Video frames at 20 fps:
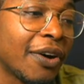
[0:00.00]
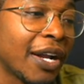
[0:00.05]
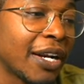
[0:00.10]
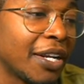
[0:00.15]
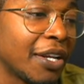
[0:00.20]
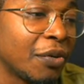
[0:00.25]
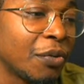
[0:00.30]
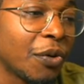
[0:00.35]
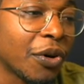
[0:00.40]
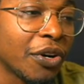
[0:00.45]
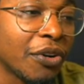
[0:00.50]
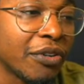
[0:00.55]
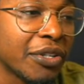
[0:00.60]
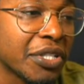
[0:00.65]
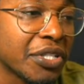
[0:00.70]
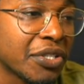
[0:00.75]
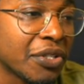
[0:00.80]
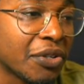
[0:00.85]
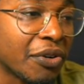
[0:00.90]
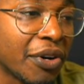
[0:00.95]
didn't want to
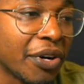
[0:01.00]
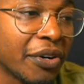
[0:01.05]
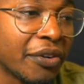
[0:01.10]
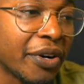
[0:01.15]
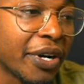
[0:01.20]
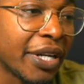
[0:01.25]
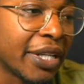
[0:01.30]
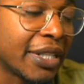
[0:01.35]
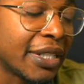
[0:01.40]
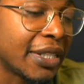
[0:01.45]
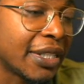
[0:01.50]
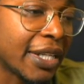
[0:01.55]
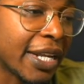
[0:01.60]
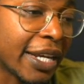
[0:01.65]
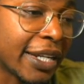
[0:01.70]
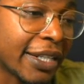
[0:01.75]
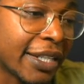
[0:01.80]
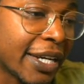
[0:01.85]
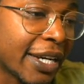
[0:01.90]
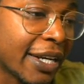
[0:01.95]
restore it or anything
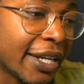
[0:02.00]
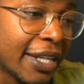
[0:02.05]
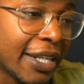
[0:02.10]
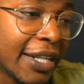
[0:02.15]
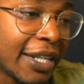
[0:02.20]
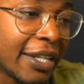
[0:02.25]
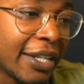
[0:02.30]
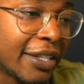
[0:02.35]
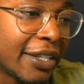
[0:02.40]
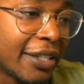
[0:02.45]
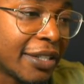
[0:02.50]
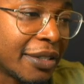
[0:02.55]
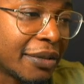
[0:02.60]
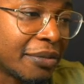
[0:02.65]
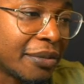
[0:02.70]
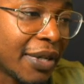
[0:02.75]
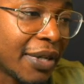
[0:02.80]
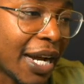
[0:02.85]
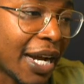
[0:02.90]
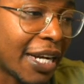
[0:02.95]
like that.
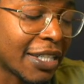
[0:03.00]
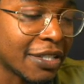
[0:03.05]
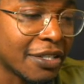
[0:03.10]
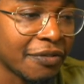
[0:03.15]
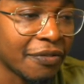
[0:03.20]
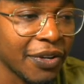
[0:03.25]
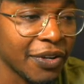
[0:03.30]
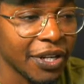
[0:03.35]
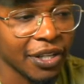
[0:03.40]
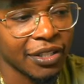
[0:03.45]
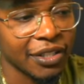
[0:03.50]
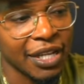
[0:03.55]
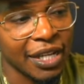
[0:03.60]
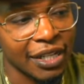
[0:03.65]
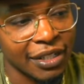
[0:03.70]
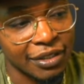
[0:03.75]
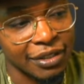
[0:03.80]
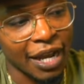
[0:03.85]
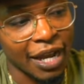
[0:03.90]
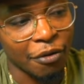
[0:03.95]
Um, I just figured that
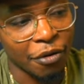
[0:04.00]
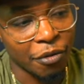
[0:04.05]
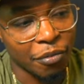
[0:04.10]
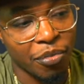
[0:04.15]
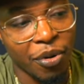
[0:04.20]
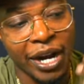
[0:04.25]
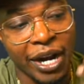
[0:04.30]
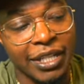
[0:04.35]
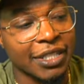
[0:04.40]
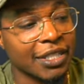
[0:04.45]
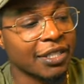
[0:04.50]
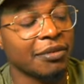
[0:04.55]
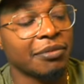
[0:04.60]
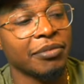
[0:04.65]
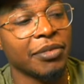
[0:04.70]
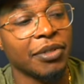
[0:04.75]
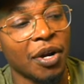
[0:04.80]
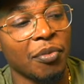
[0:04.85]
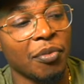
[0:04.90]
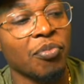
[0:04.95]
I would price
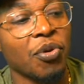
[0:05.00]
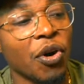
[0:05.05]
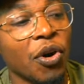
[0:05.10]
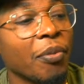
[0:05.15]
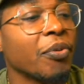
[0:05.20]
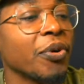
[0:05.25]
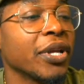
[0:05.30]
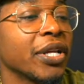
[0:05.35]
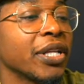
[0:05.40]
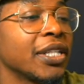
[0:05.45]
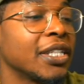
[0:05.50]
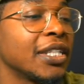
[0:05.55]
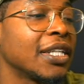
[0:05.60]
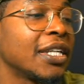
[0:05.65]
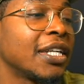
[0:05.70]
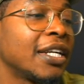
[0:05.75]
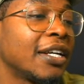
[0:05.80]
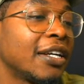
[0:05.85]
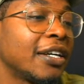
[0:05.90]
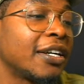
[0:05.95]
them appropriately.
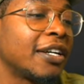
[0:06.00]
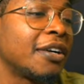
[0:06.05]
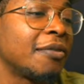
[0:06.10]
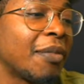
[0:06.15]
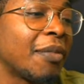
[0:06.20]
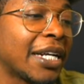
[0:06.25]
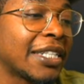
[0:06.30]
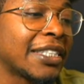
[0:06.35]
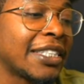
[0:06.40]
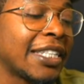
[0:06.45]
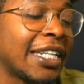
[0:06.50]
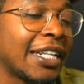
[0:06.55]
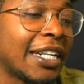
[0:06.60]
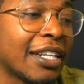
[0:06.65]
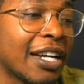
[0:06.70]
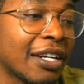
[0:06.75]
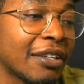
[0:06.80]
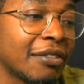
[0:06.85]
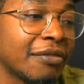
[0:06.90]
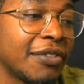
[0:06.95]
Um, I've seen a
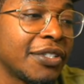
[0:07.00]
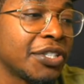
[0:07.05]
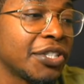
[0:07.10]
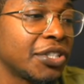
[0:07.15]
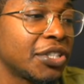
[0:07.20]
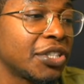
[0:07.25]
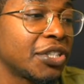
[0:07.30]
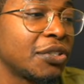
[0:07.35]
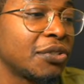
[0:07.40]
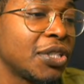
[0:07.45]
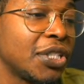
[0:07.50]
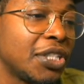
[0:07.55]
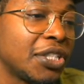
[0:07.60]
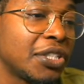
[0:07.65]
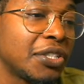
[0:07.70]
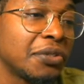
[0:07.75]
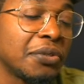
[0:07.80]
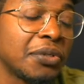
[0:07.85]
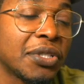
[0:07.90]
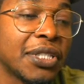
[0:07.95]
lot of vintage Gucci
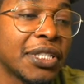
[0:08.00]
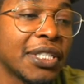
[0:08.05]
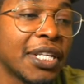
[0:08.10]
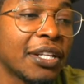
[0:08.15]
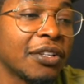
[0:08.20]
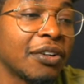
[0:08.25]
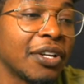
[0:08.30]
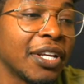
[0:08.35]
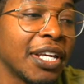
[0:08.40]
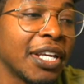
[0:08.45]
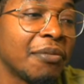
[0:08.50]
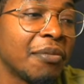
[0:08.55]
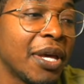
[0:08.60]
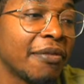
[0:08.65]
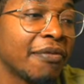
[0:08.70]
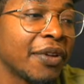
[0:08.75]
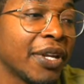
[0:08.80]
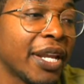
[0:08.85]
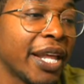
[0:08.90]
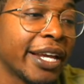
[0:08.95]
shoes sell on
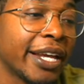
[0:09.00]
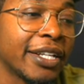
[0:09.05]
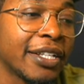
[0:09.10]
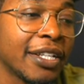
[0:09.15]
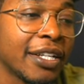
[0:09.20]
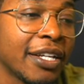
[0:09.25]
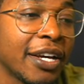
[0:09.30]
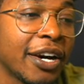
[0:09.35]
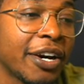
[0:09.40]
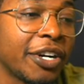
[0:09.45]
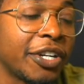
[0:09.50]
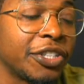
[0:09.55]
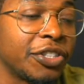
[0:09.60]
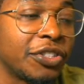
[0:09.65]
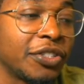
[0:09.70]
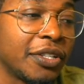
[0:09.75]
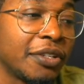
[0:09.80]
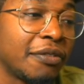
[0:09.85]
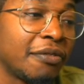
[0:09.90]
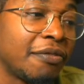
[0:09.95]
eBay for like one
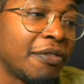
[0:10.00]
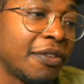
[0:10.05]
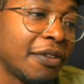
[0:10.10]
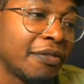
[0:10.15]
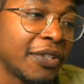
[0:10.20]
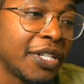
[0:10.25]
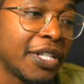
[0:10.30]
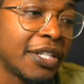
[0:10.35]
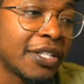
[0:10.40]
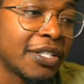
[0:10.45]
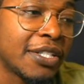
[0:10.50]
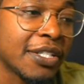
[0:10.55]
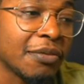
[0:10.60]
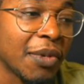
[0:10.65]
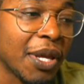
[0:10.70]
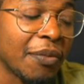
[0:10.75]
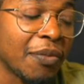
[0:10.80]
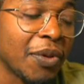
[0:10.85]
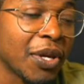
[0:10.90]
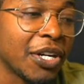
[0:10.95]
hundred fifty to
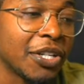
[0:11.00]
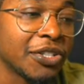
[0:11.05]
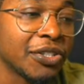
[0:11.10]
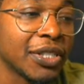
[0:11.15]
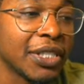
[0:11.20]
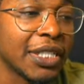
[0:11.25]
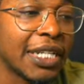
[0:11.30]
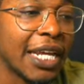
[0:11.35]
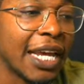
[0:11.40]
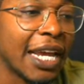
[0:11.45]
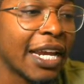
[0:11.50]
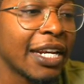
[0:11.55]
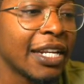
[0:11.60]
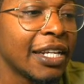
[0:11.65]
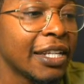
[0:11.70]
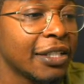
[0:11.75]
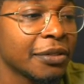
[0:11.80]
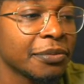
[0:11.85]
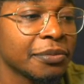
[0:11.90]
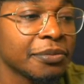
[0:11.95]
maybe one hundred
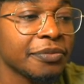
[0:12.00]
eighty.